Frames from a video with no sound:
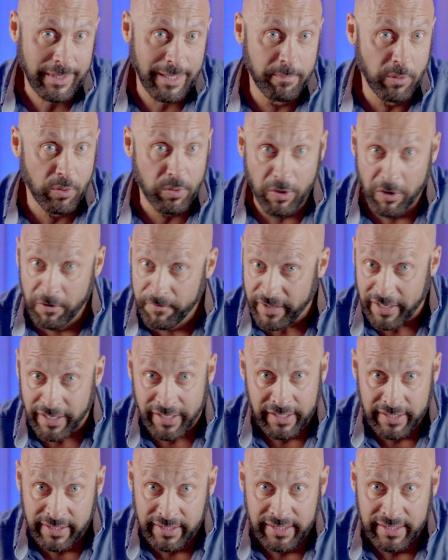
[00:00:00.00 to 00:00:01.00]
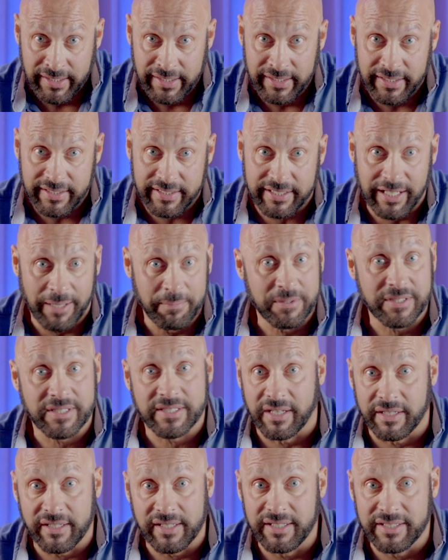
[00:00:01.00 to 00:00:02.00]
Moreover, some
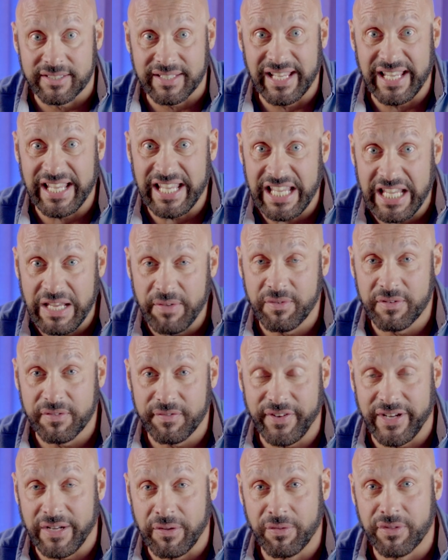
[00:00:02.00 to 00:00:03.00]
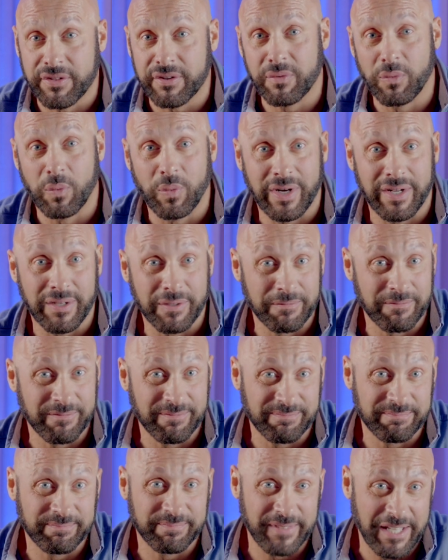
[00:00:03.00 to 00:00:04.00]
studies even found that while
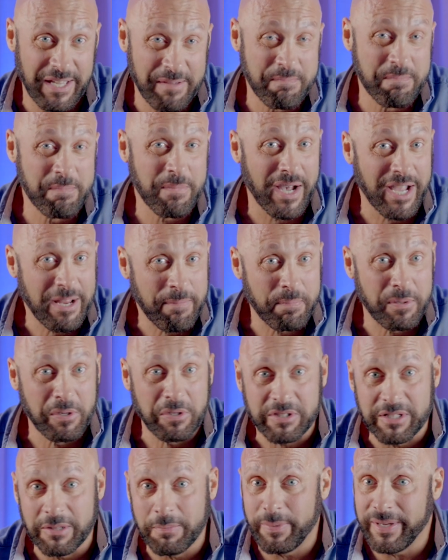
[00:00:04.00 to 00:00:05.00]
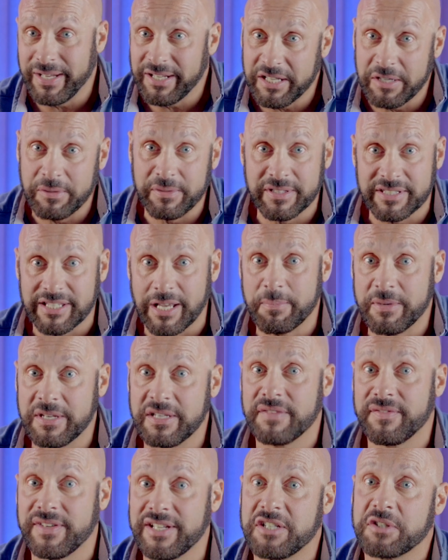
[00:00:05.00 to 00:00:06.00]
it might boost libido in some
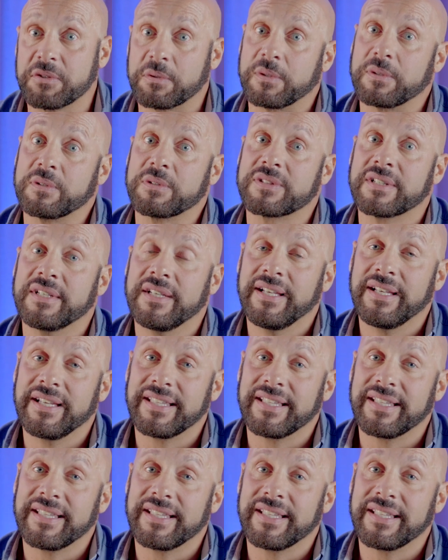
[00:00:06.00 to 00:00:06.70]
individuals,